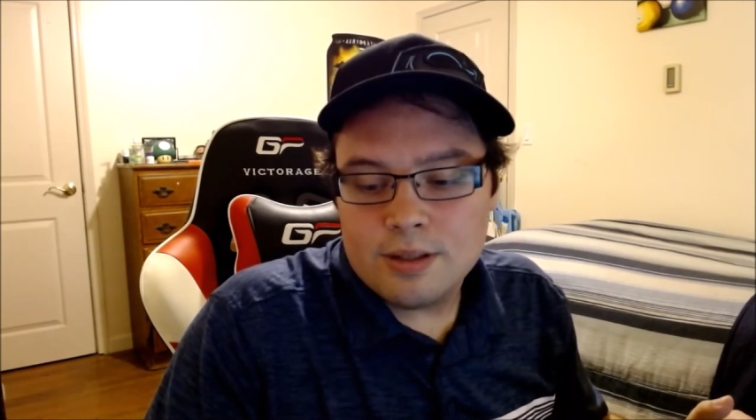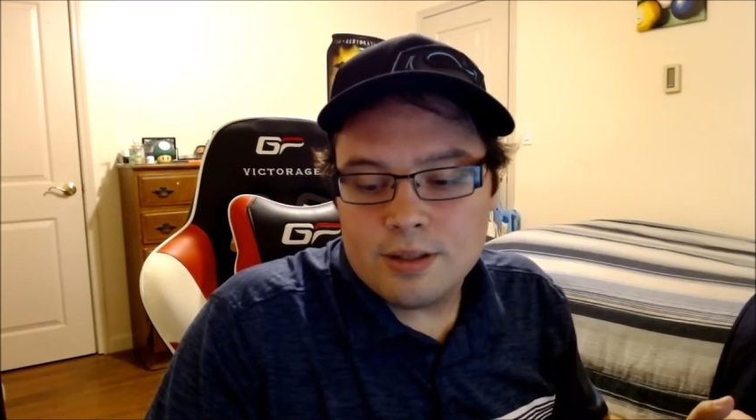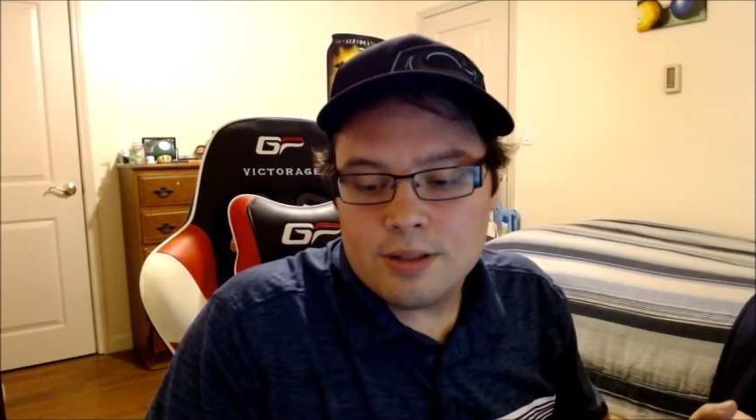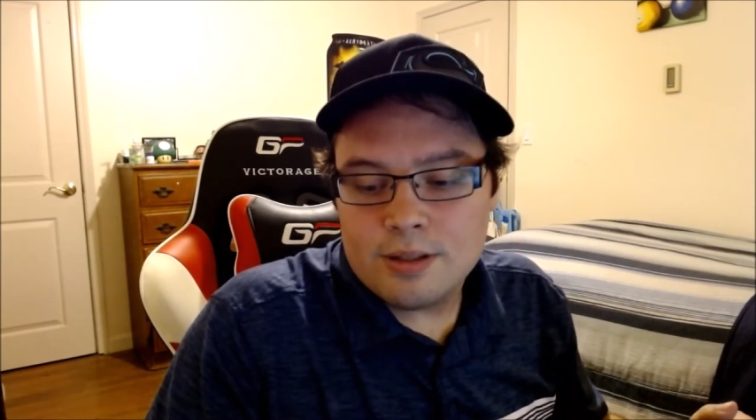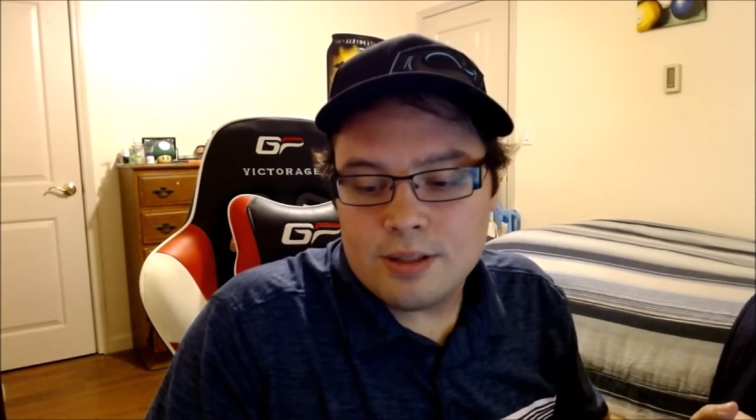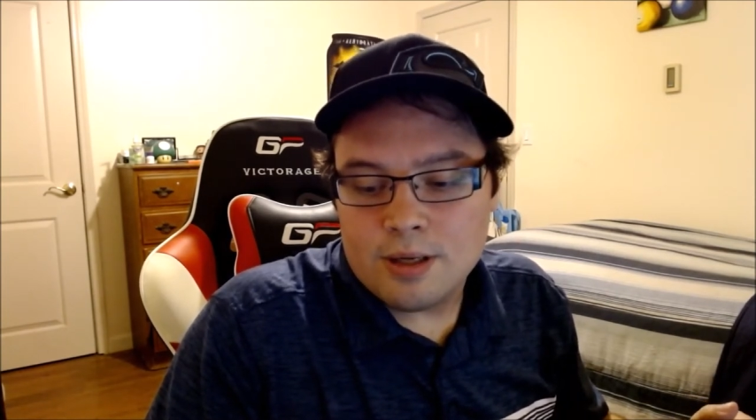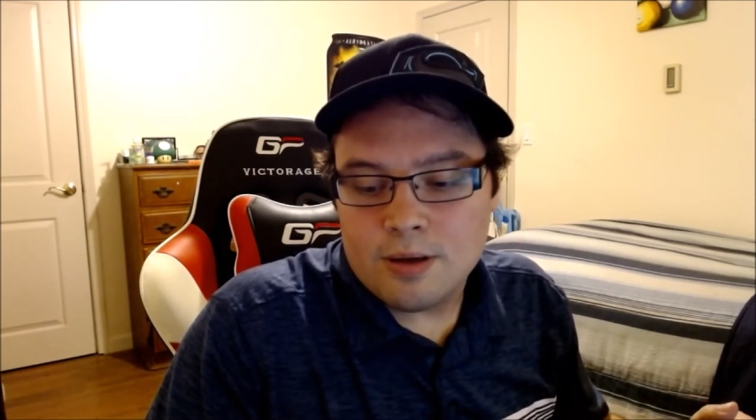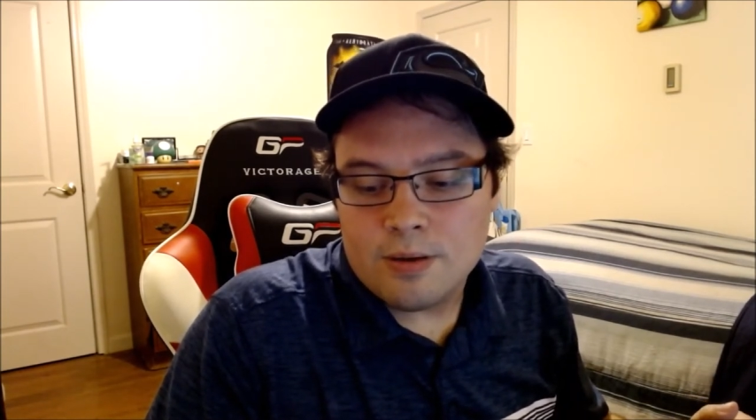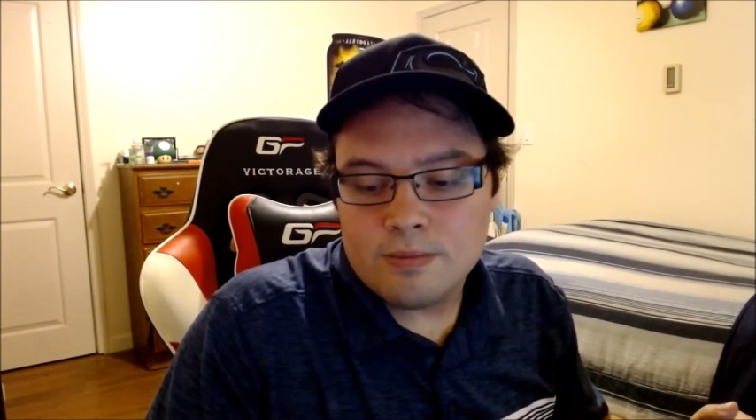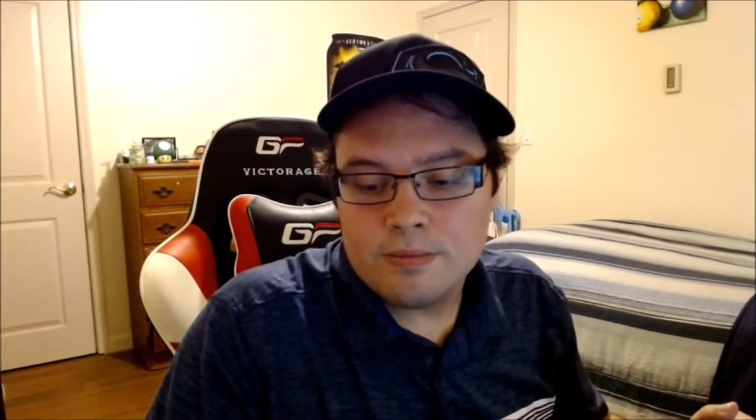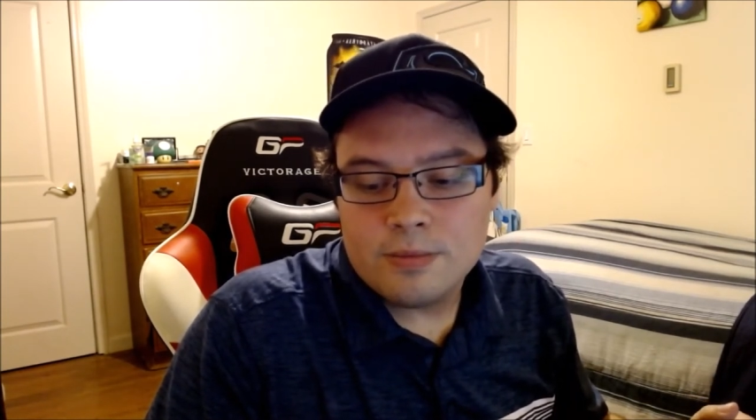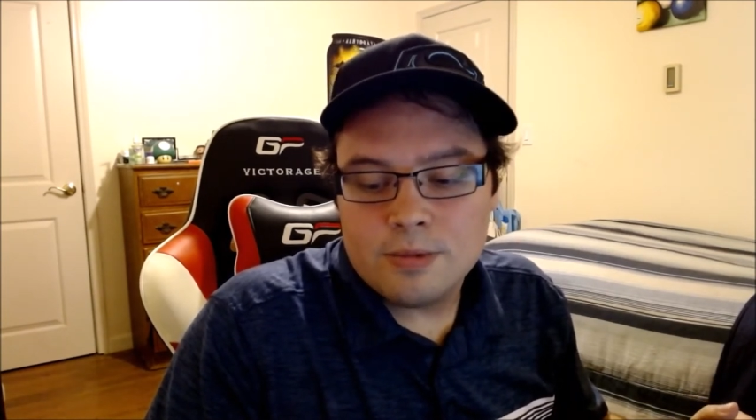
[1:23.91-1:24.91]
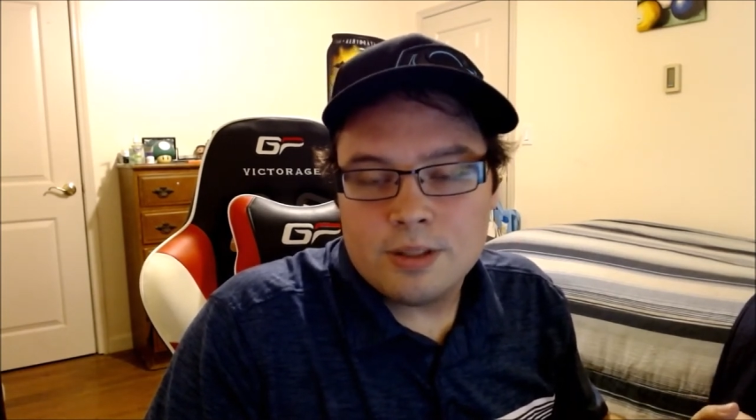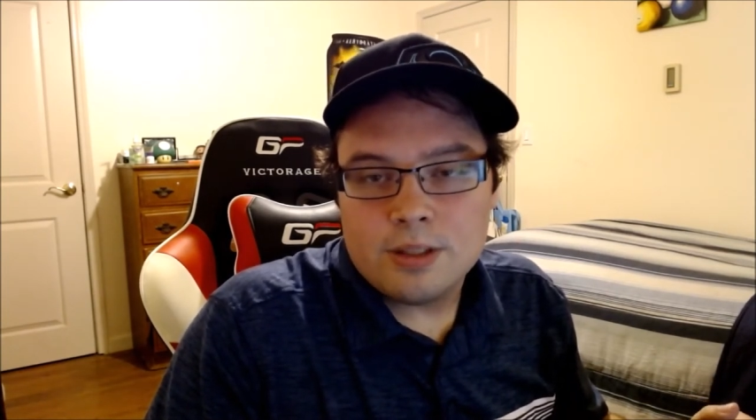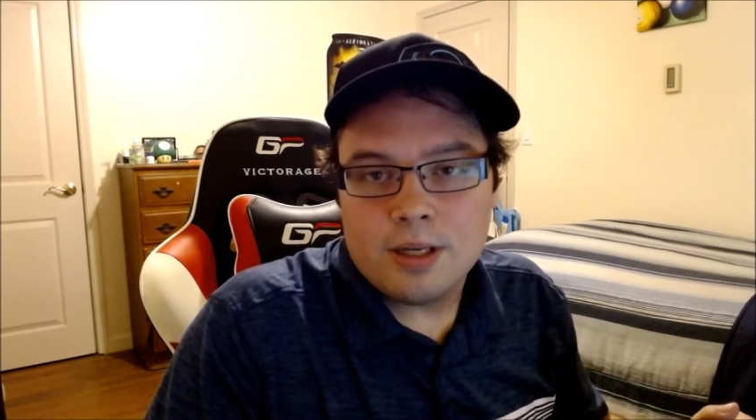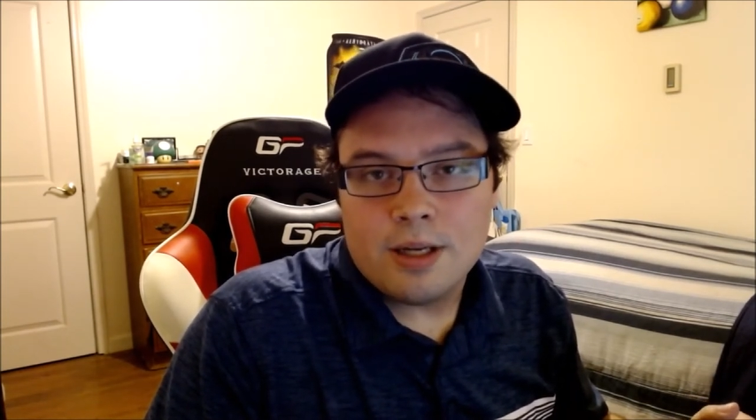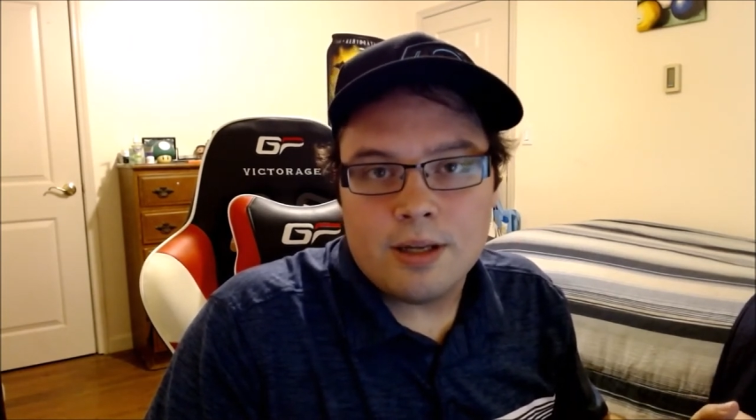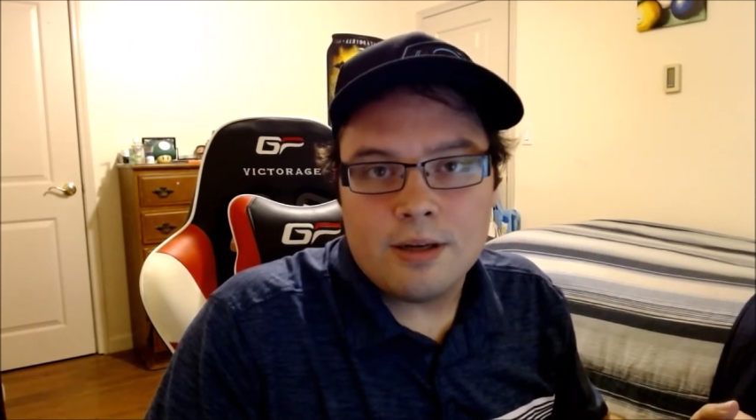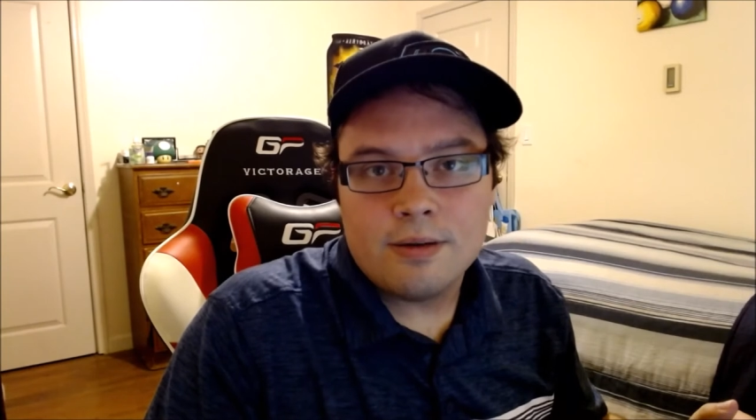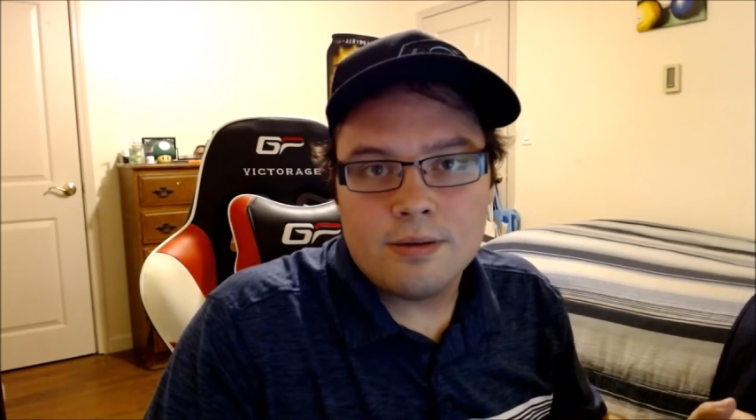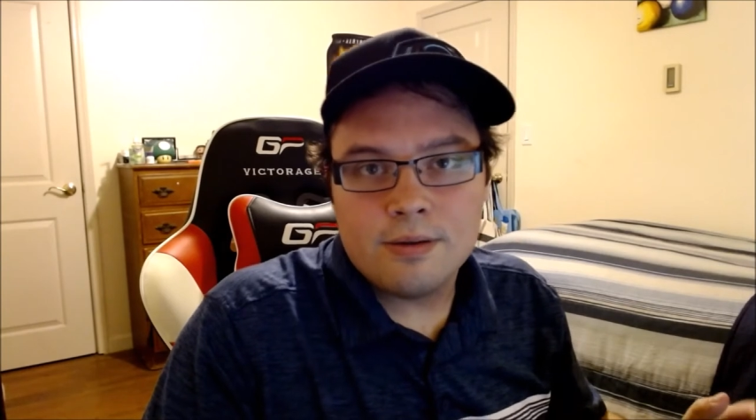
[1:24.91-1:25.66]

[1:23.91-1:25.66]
So, and